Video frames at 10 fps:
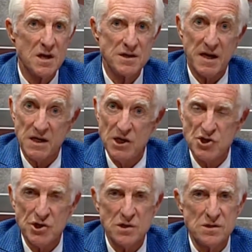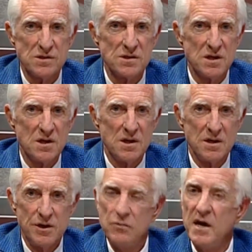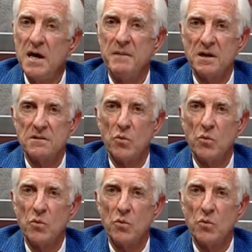technicians, you name it.